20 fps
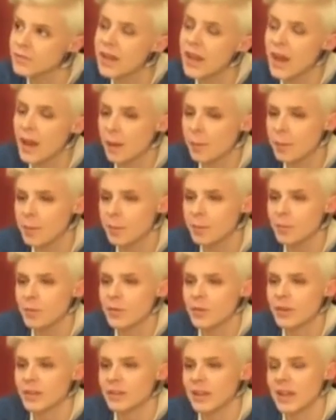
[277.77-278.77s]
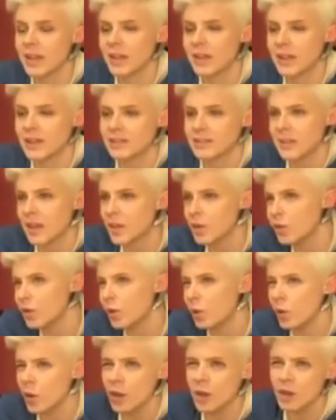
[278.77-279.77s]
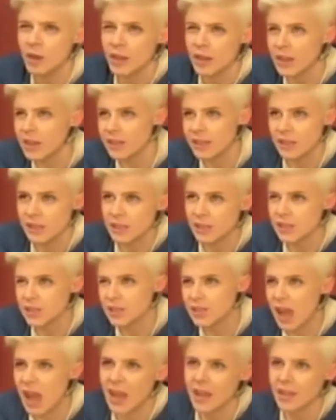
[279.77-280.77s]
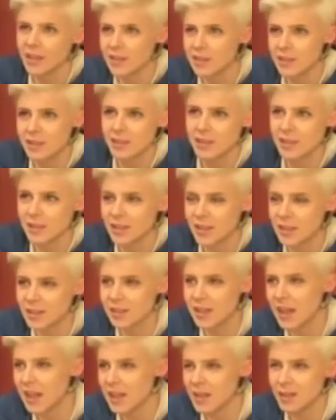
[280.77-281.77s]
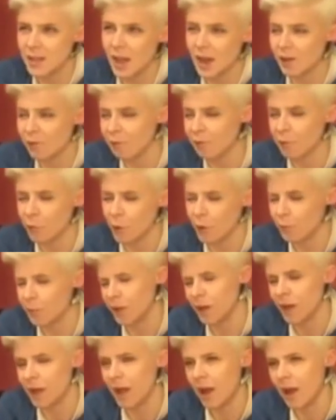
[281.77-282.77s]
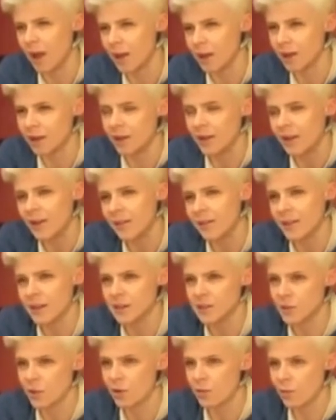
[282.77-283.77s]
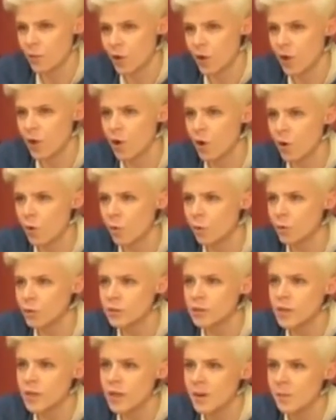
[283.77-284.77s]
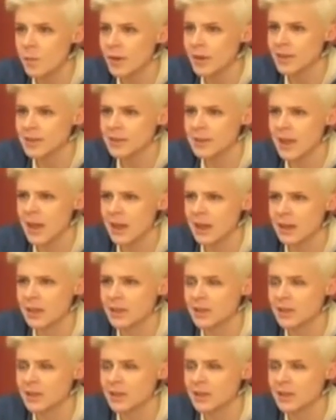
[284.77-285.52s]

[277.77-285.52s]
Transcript: Yeah, people think that he's got, you know, that he's a scientist and he's got a formula and that it's all very cold. But it's not.